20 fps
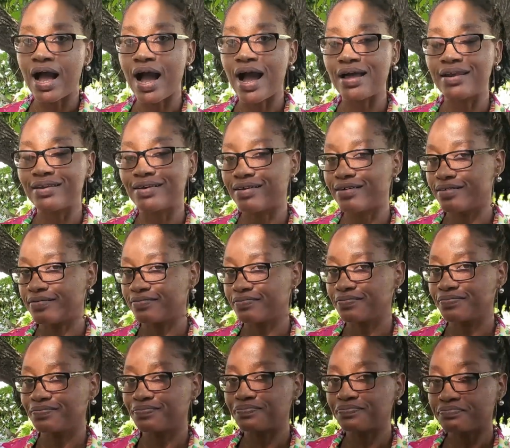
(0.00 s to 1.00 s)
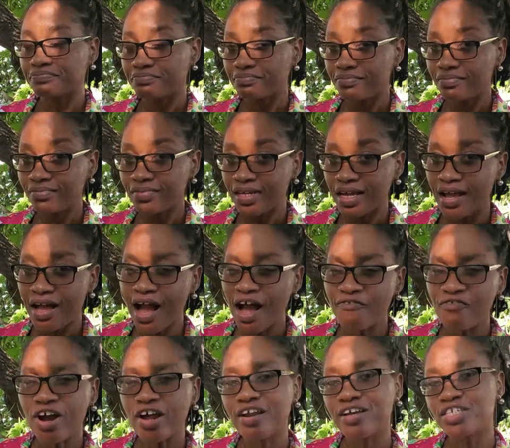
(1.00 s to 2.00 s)
And I
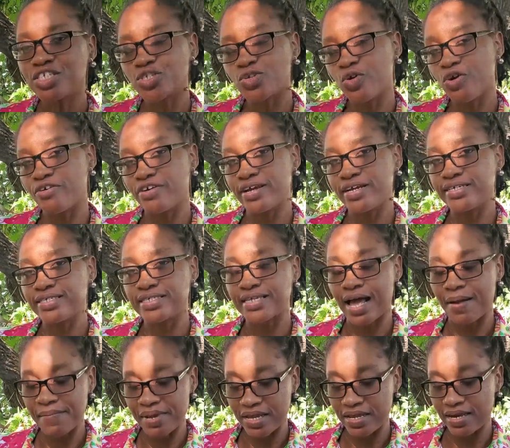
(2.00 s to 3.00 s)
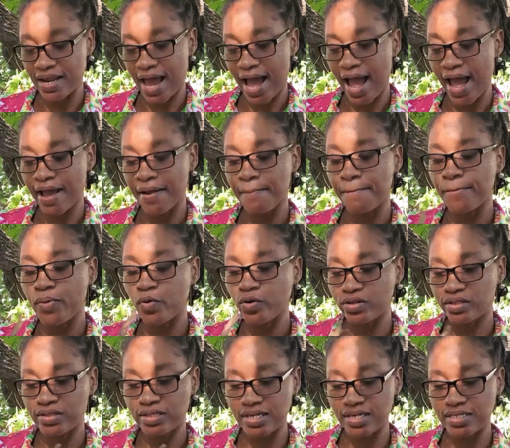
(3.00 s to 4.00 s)
have other stories. I mean, I
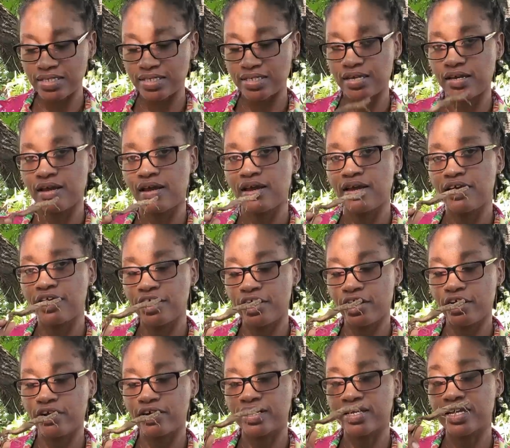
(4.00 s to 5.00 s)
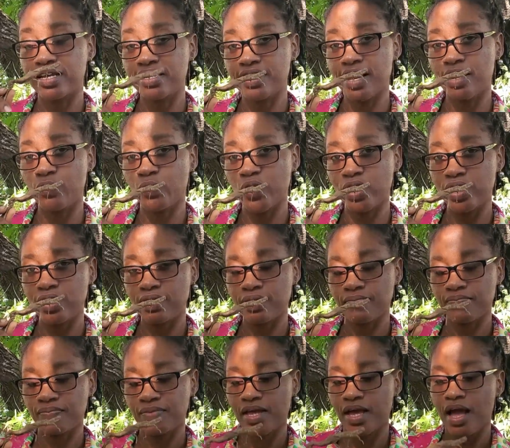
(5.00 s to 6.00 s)
put this here, the Guinea hen weed.
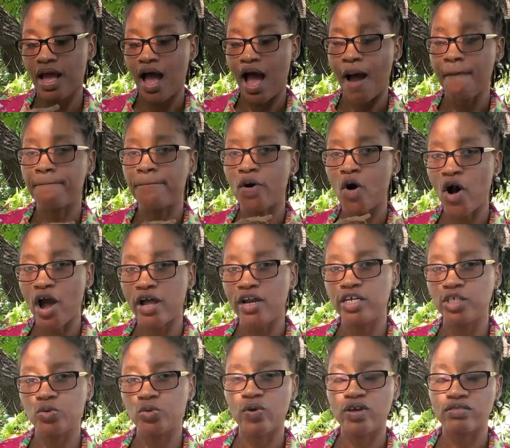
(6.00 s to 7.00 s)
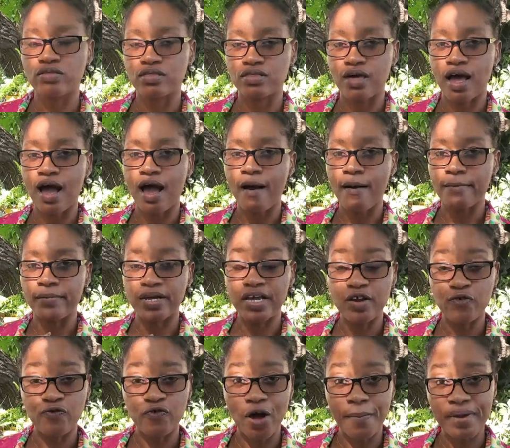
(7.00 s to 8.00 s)
I boil it with
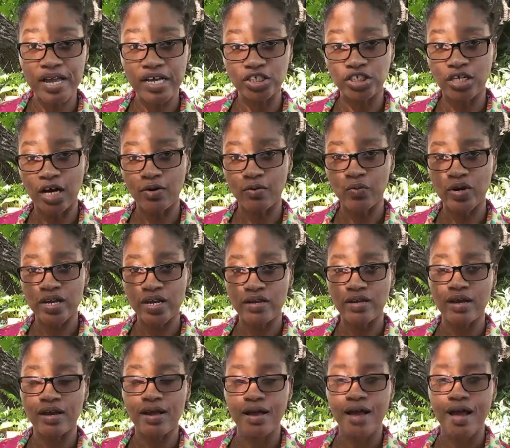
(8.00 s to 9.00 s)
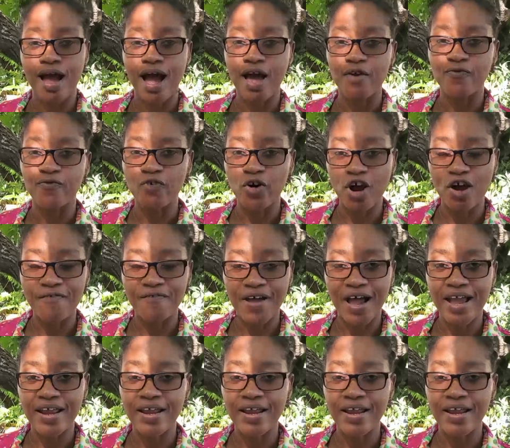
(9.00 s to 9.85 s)
inflammation weed and vervine.